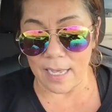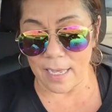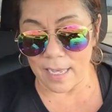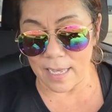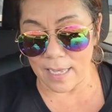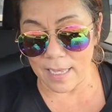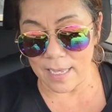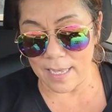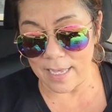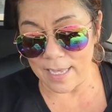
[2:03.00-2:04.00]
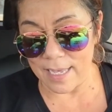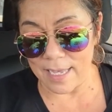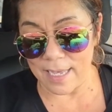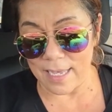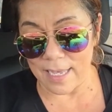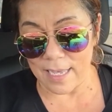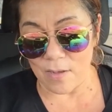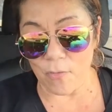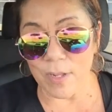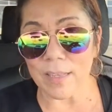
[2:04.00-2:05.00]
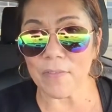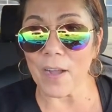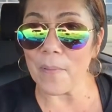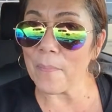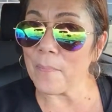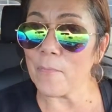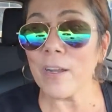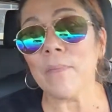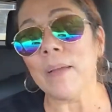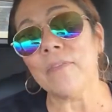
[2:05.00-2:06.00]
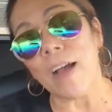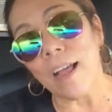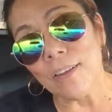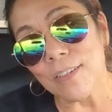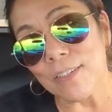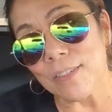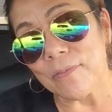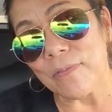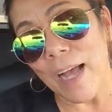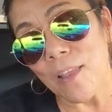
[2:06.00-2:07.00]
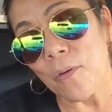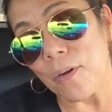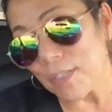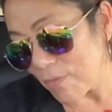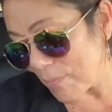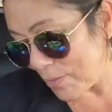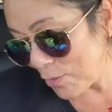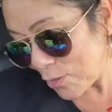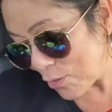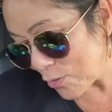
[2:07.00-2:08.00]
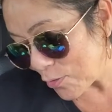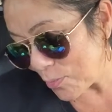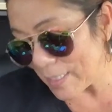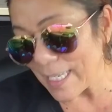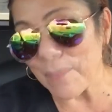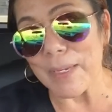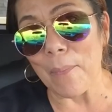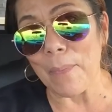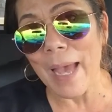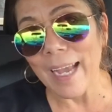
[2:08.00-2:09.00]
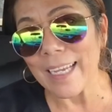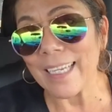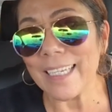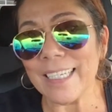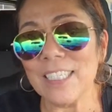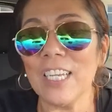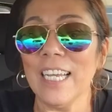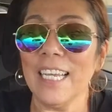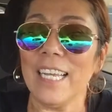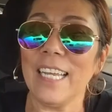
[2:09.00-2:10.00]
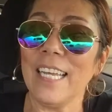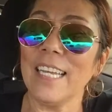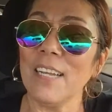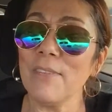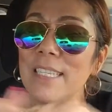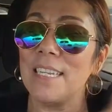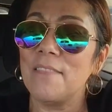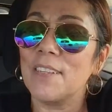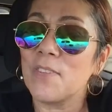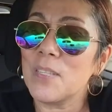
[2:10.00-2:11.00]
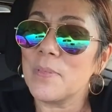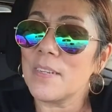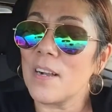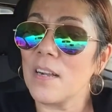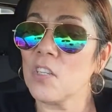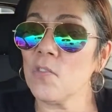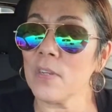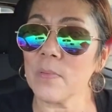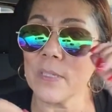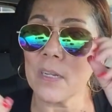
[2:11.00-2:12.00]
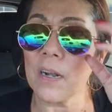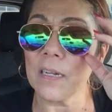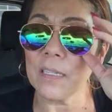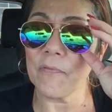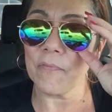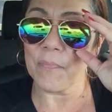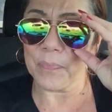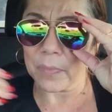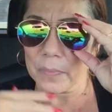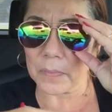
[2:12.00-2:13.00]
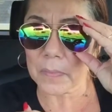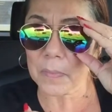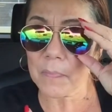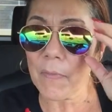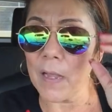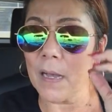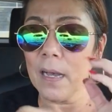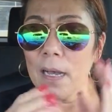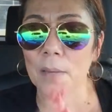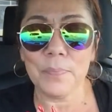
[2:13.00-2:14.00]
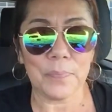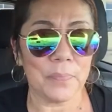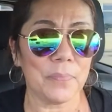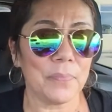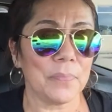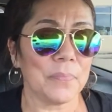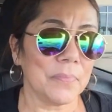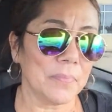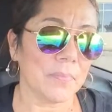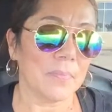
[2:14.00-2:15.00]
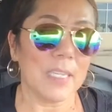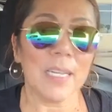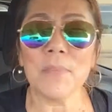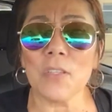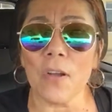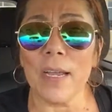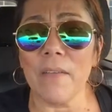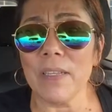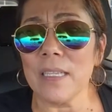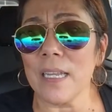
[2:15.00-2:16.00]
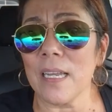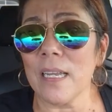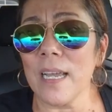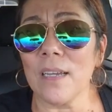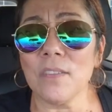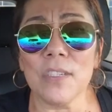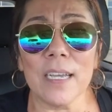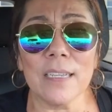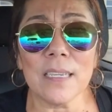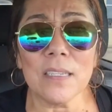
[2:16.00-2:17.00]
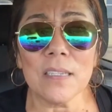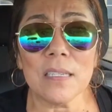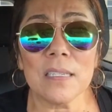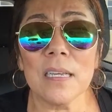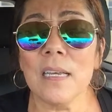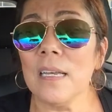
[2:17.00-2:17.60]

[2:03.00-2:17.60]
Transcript: uh, one of the fo- one of my follower followers from YouTube sent me a package, and I received a Christmas card, two Christmas cards. Um, and I'm sorry I haven't sent any out, you guys. I just